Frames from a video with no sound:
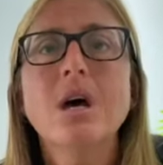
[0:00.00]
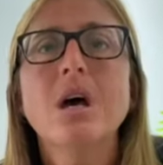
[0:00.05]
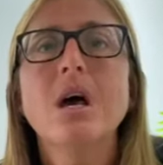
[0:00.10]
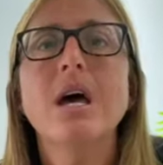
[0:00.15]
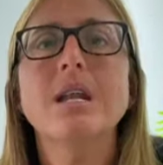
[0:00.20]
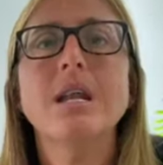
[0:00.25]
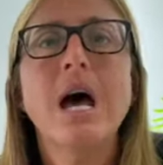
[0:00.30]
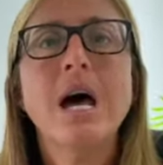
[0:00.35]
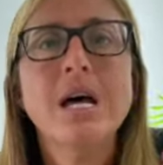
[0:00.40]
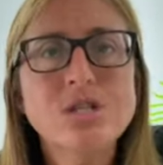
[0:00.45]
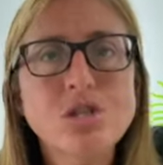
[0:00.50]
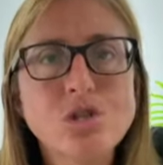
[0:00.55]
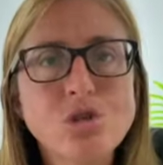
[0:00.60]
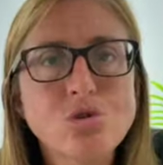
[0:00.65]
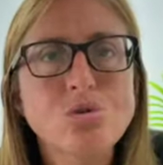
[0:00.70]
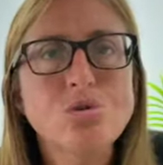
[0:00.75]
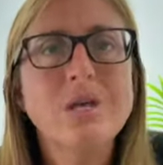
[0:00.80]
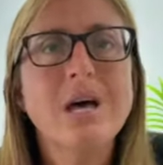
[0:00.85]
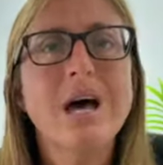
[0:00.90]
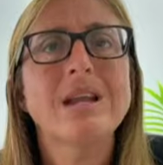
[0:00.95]
And as you
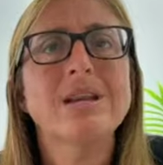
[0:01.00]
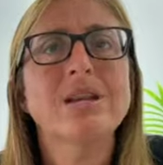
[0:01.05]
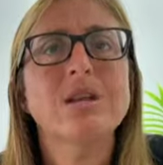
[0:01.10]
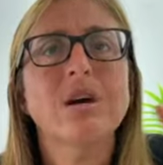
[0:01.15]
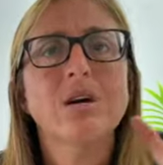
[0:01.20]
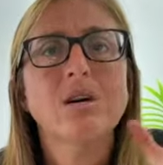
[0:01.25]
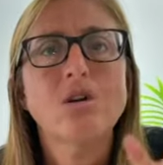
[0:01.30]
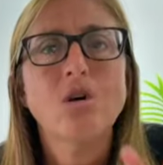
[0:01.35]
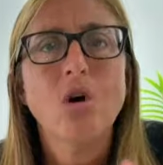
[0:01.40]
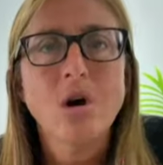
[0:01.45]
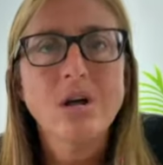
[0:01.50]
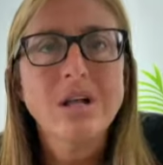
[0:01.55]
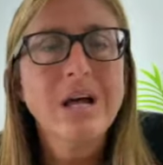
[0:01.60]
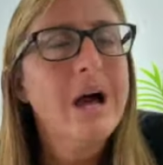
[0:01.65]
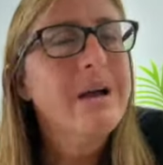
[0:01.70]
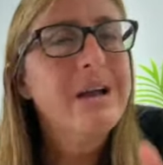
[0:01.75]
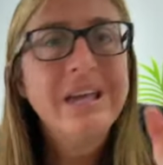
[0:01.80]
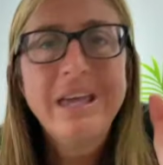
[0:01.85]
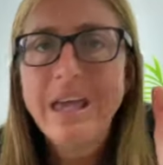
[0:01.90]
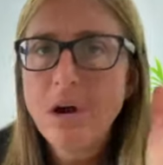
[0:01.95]
do that, God,
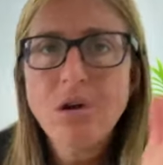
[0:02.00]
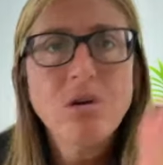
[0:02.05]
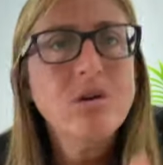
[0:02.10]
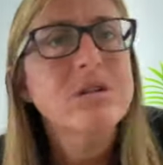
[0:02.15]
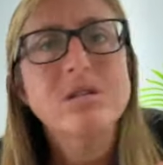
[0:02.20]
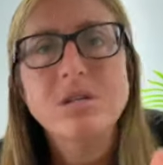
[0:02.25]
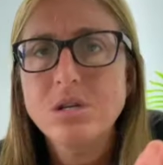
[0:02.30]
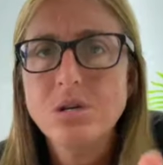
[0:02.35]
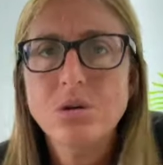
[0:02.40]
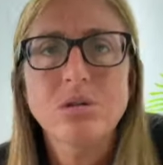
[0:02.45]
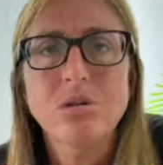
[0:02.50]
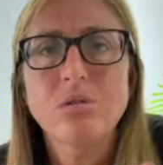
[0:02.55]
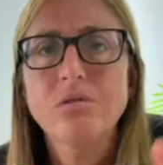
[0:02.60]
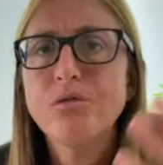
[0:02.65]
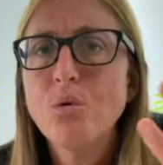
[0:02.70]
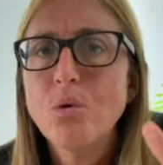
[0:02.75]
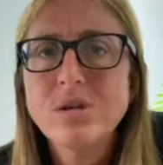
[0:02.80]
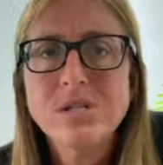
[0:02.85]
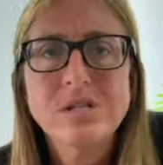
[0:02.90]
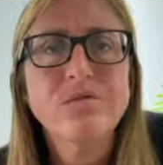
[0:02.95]
I guarantee you, the
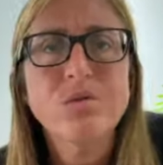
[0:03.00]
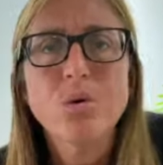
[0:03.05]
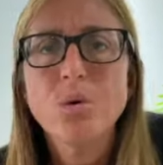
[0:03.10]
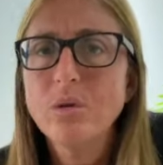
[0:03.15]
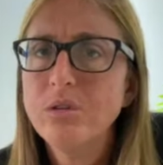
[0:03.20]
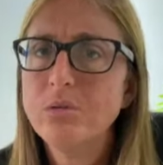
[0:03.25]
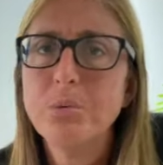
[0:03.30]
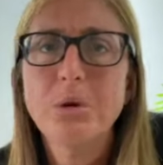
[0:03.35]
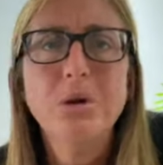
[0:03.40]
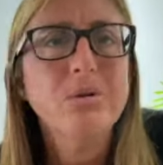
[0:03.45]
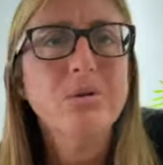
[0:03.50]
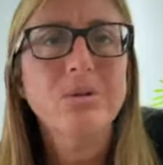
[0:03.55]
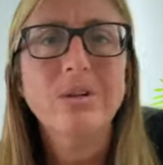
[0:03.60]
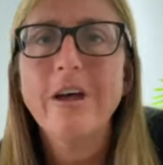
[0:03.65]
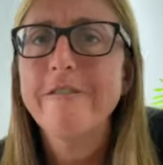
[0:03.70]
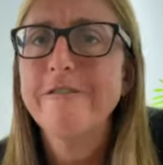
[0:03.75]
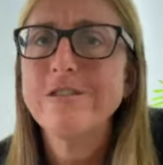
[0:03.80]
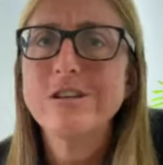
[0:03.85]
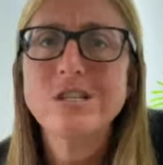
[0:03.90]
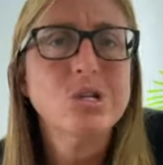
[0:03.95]
voice of the Holy Spirit in your
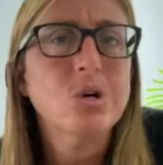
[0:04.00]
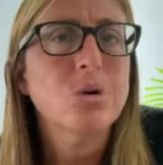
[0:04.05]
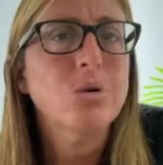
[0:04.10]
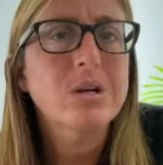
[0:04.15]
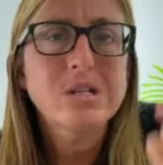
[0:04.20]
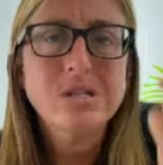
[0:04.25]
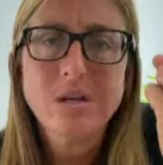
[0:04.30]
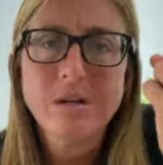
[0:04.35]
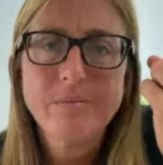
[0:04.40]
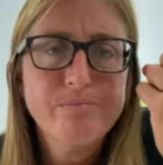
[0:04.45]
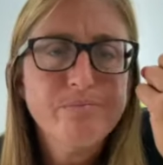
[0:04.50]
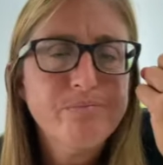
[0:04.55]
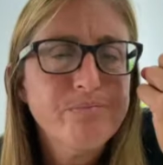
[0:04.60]
life is going to